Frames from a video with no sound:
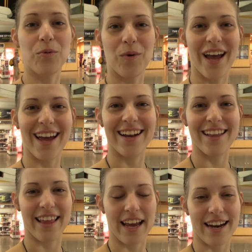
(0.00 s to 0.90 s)
when
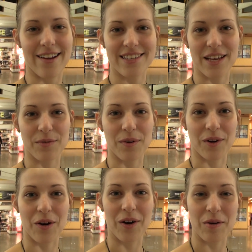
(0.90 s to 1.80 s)
they announced that we
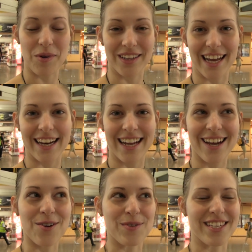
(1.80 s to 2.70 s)
were going to be
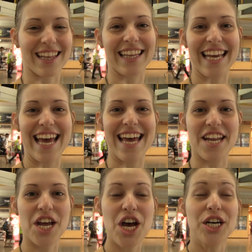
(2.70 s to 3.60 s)
landing, we suddenly hit